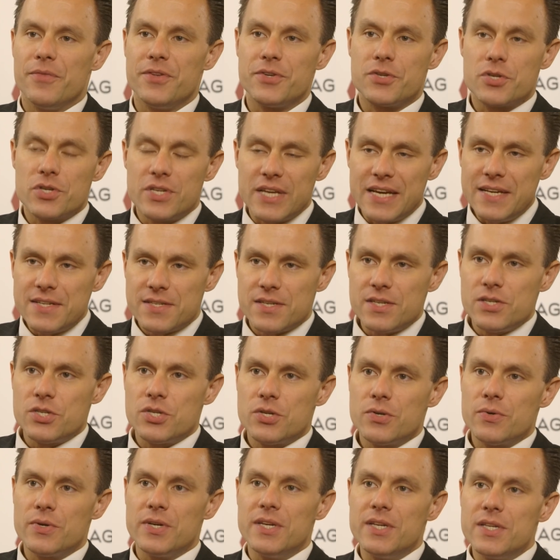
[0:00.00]
Today's
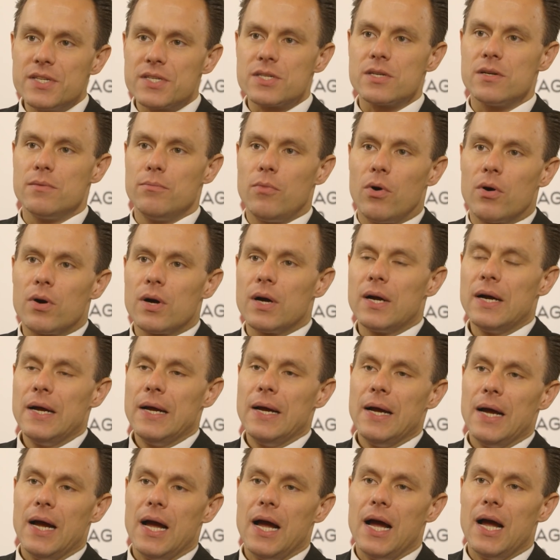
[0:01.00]
issue is among
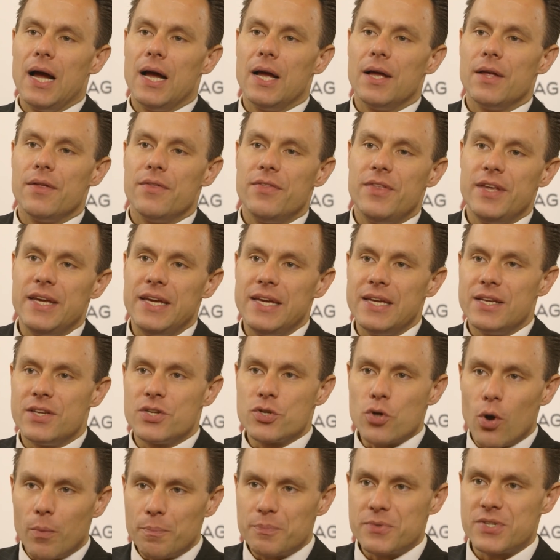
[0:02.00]
the
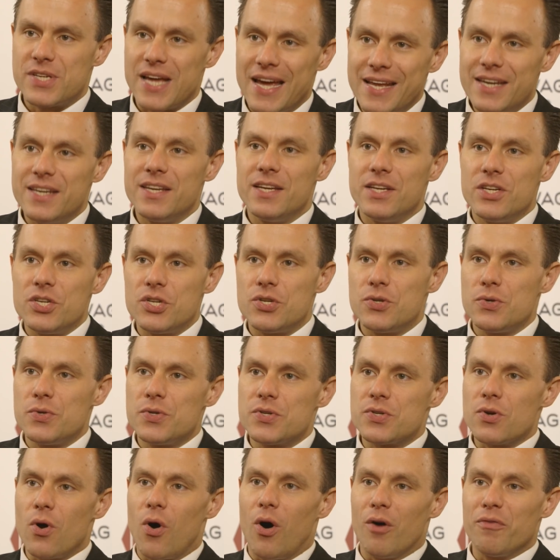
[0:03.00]
top 10
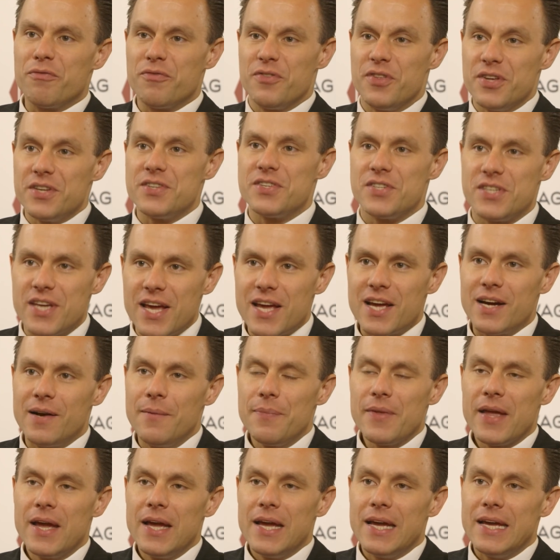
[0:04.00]
issues of this year.
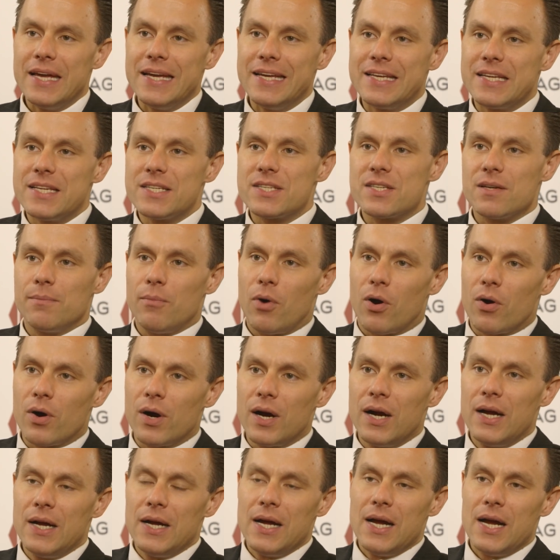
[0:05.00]
It is
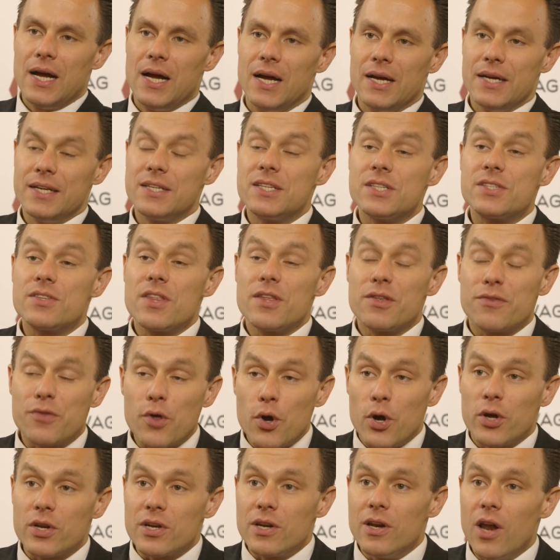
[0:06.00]
the
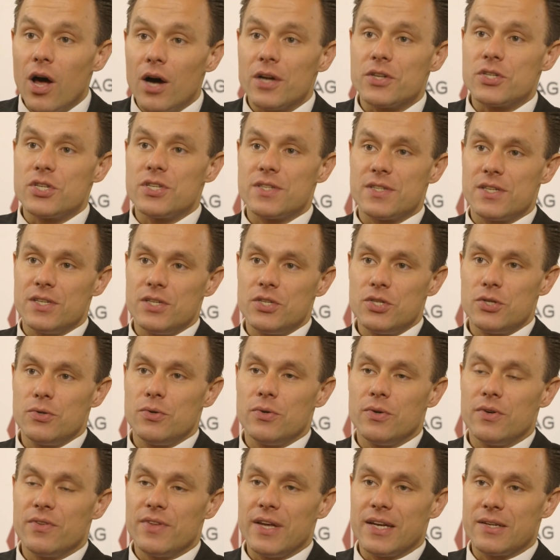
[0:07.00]
third largest
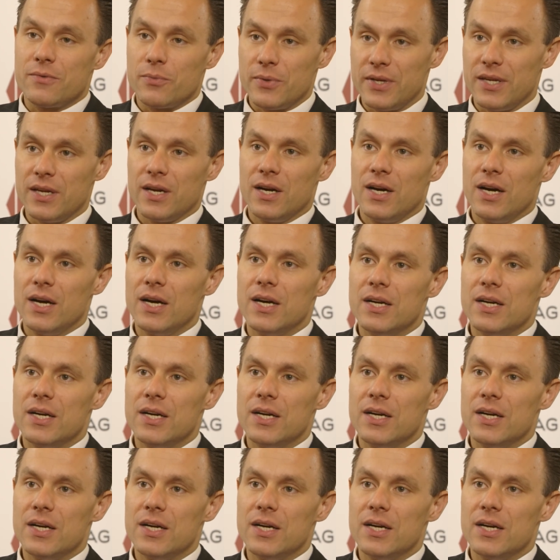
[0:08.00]
issue that we